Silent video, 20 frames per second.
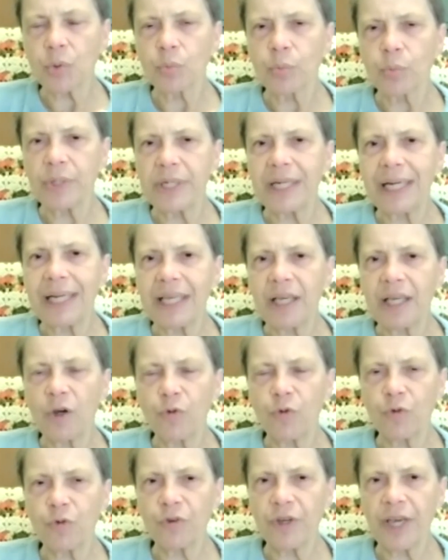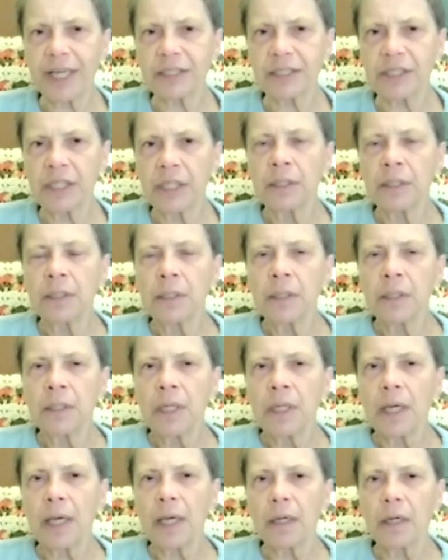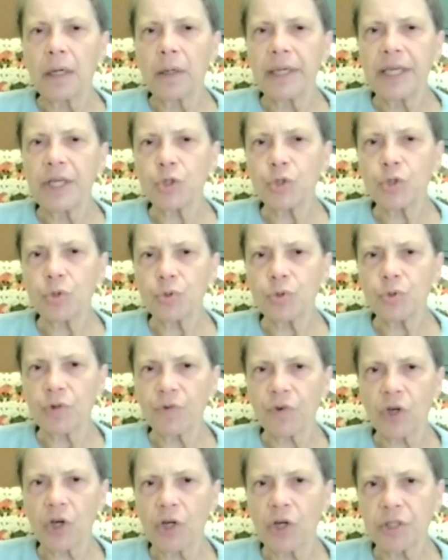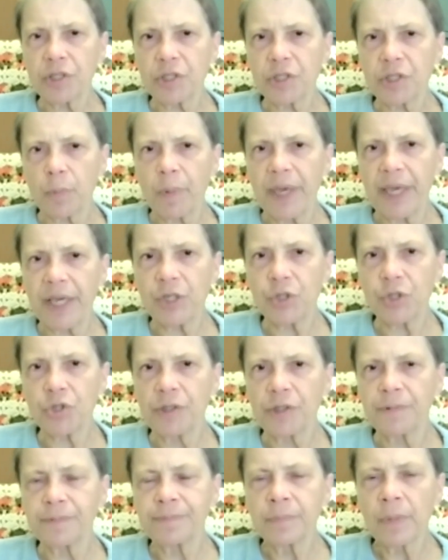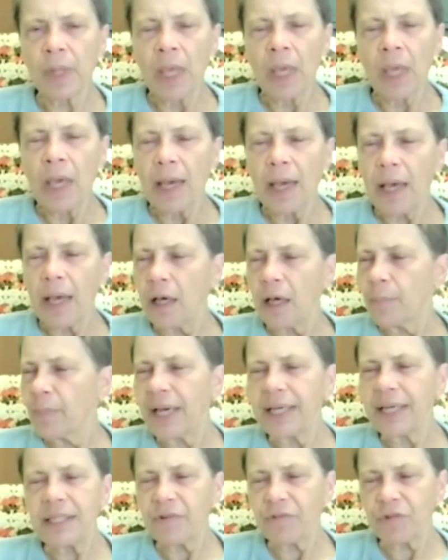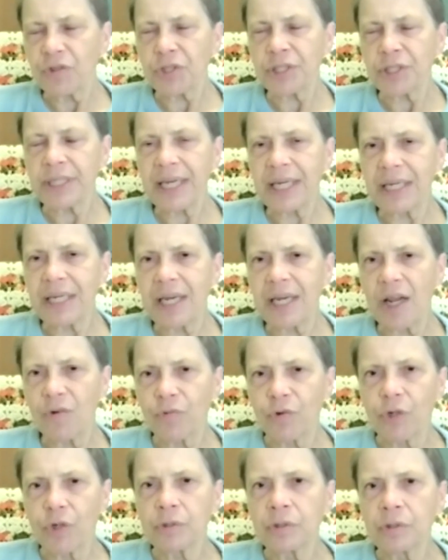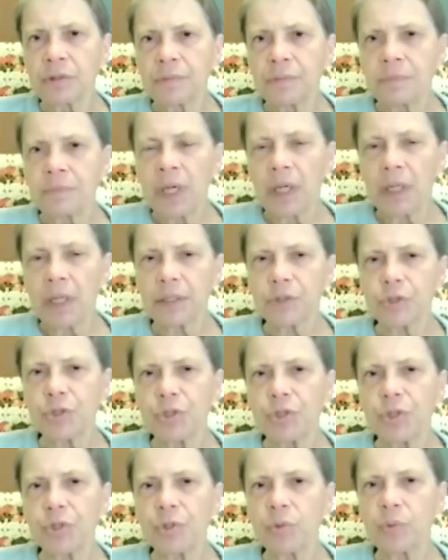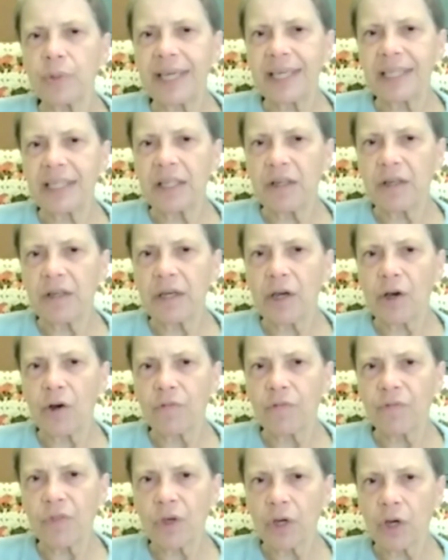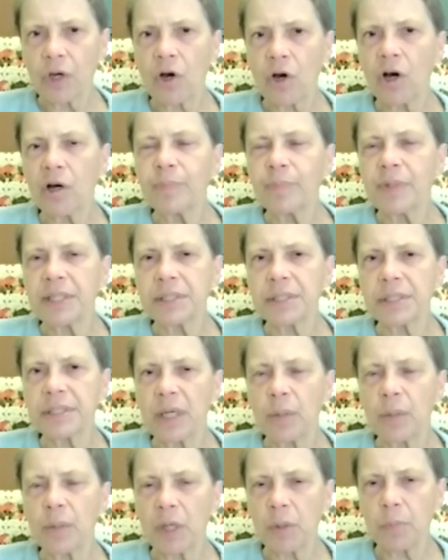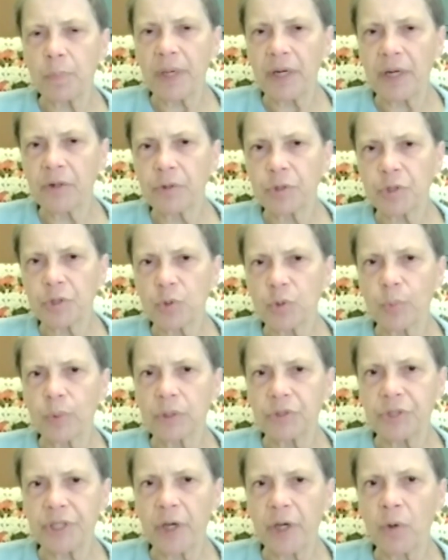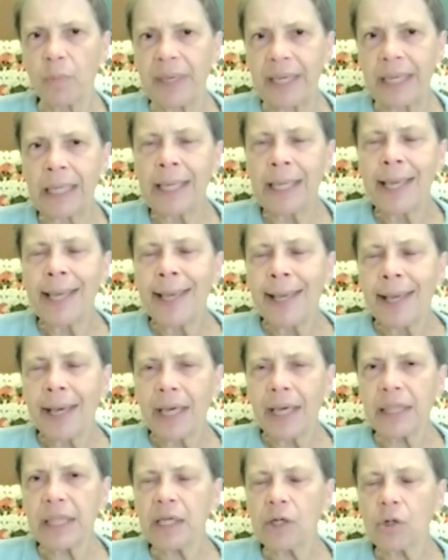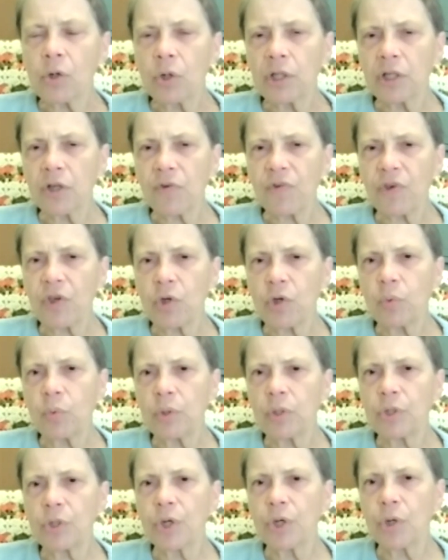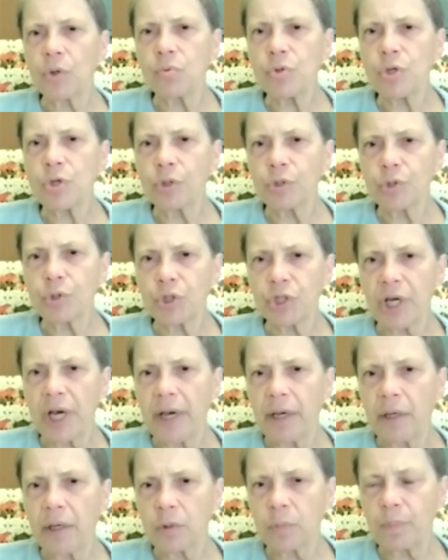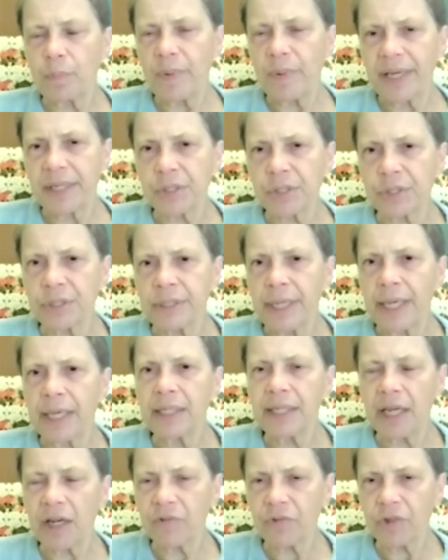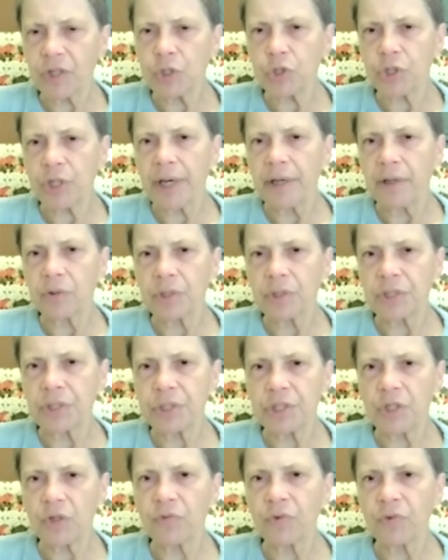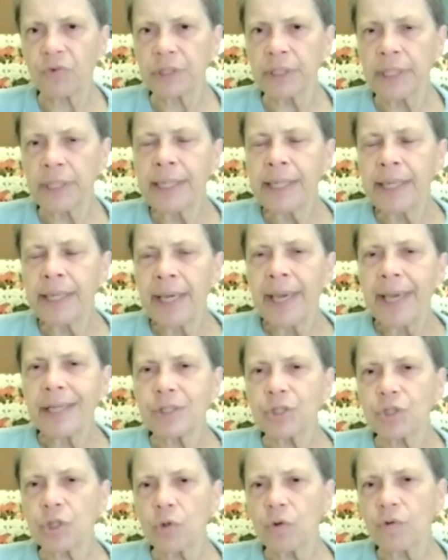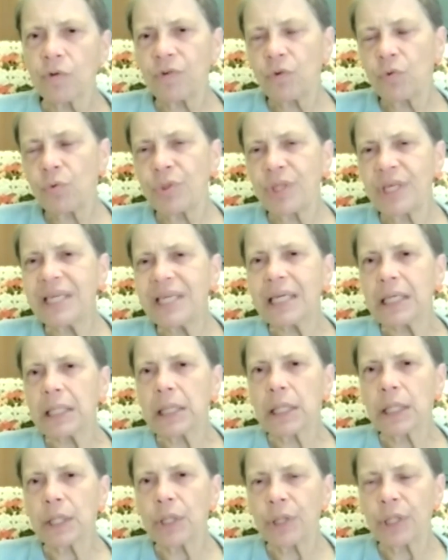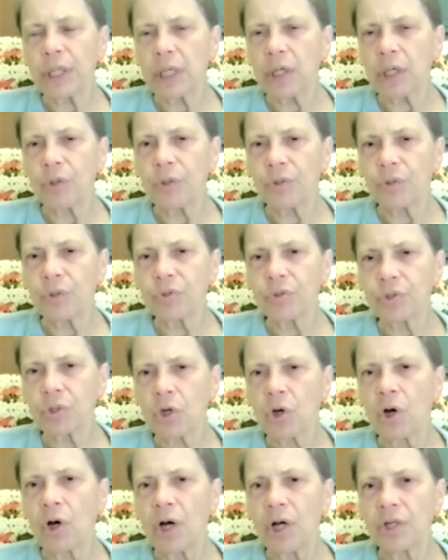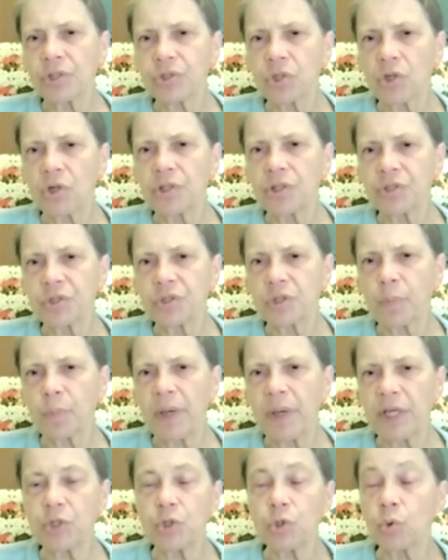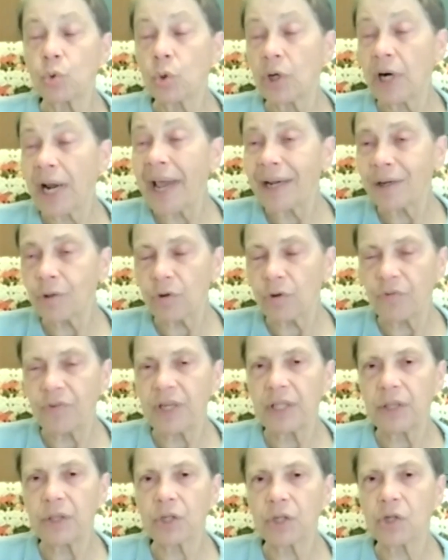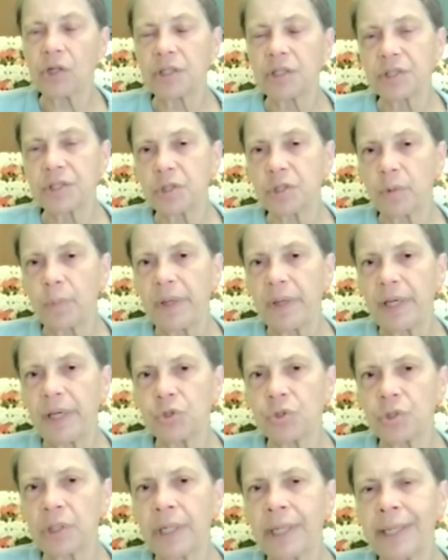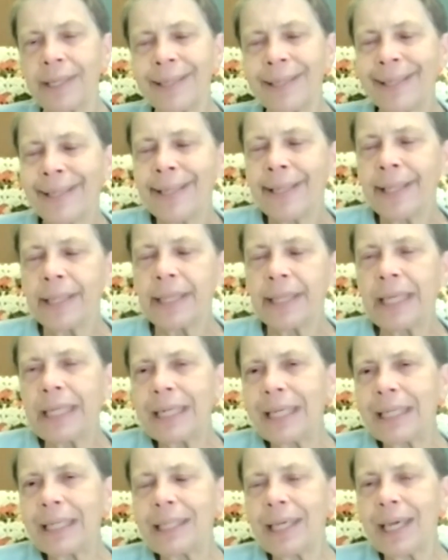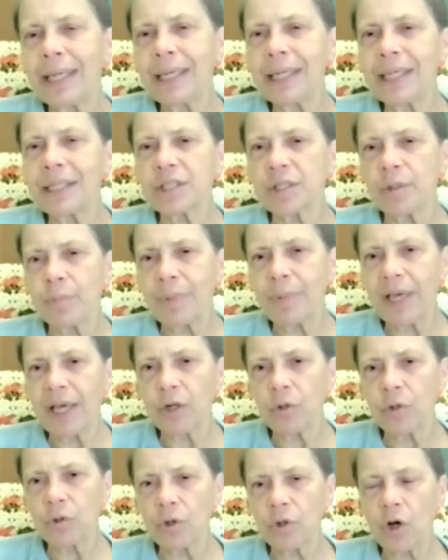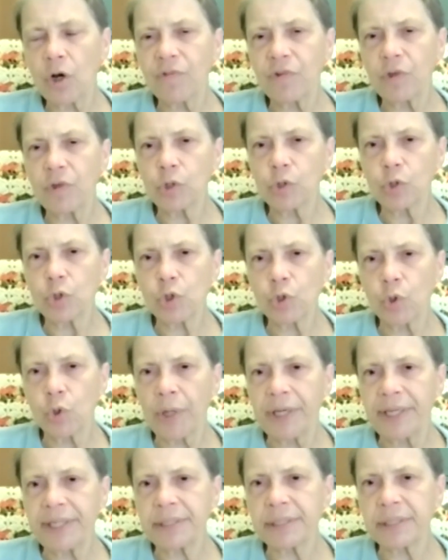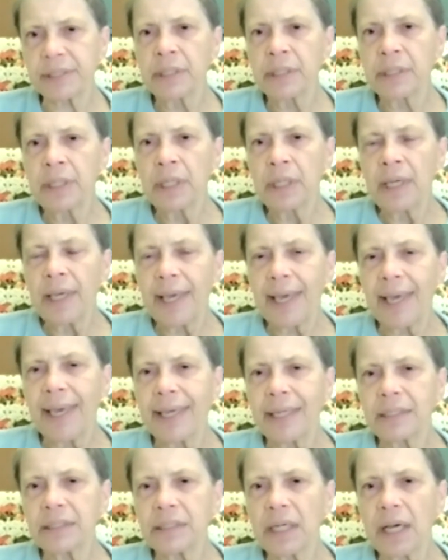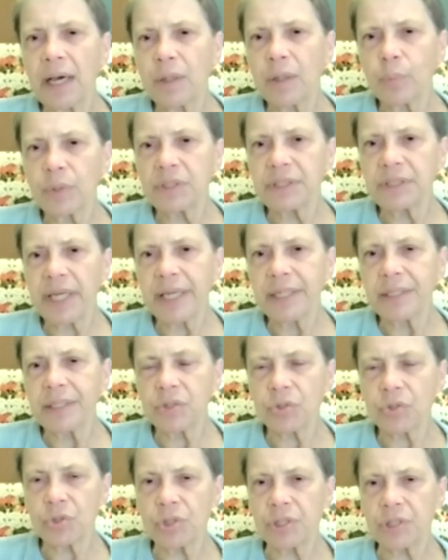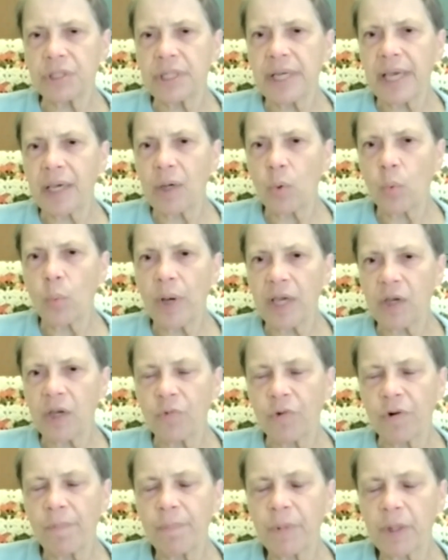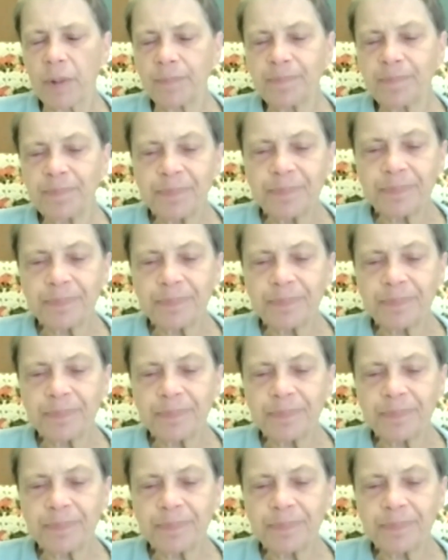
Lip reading: really affect issues of constipation, I never say never to any of the comments that my parents will tell me. I think all of you know your child best, and every child is different. And so if you think the thickeners cause constipation or aggravate the constipation, then again, it's a matter of your choice, and I would tend to stay away from them.